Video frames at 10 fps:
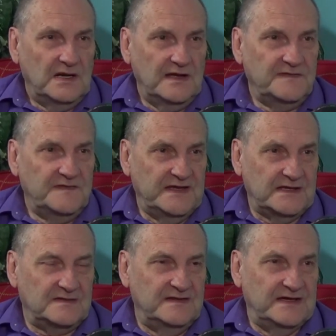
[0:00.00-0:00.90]
I
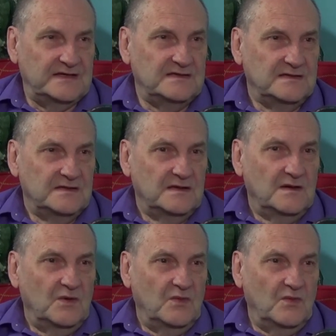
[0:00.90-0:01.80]
think that
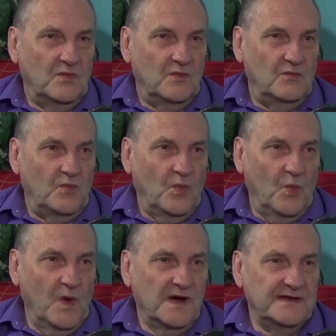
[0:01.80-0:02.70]

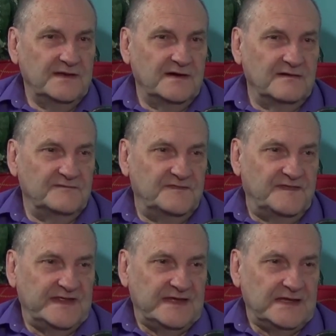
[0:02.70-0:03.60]
one
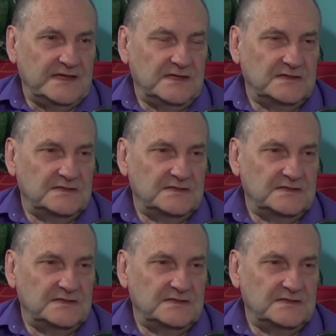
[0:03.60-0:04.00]
of the